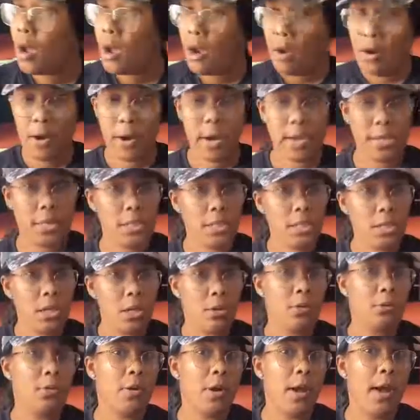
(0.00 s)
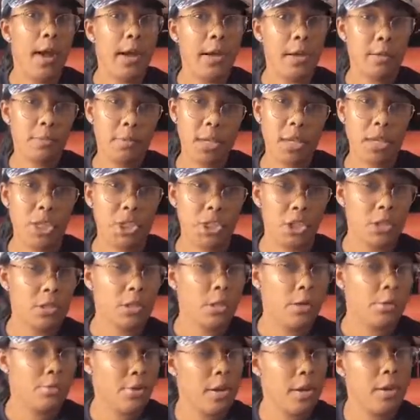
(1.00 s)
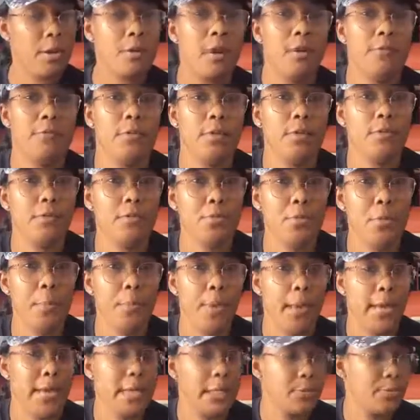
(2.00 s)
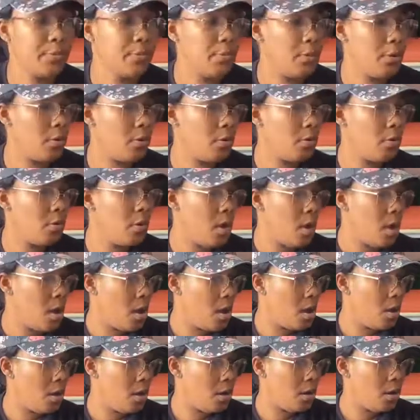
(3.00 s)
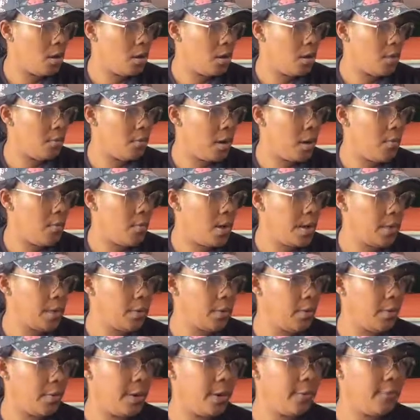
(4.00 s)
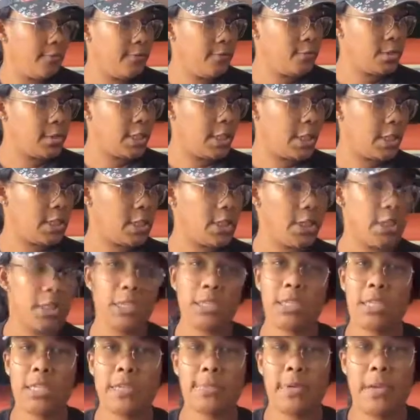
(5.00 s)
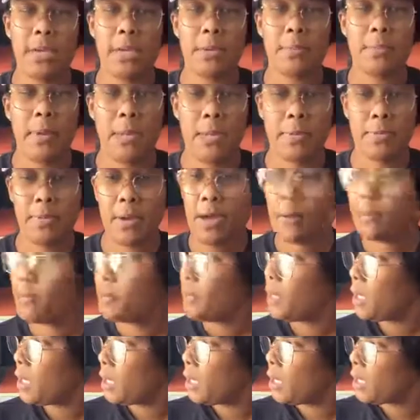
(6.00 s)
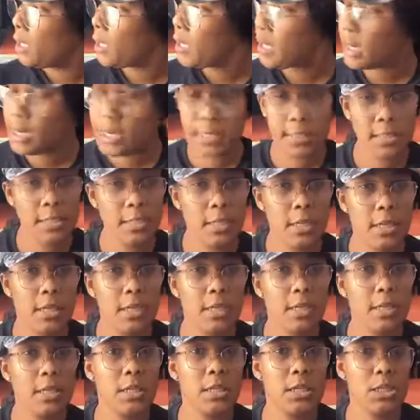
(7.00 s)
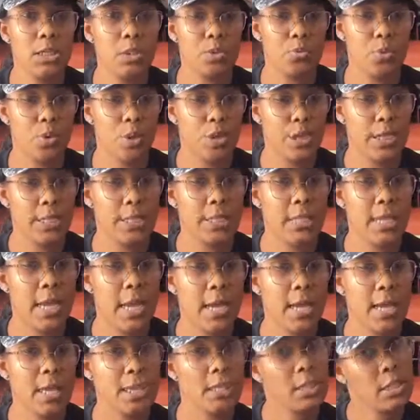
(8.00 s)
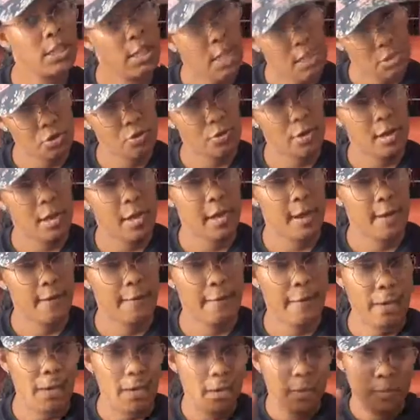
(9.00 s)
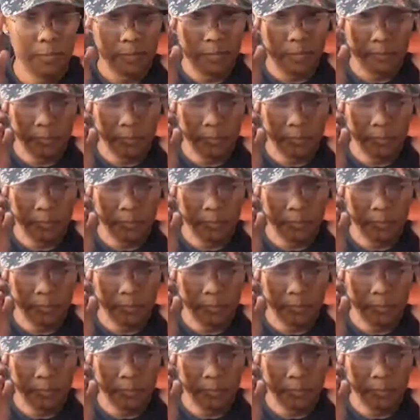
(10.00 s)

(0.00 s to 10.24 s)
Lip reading: All right, so I am Keisha, the creator of the group Blanks Pro. I wanted to wait a few seconds just to see if anybody popped in. Like I said, this was not a scheduled live, but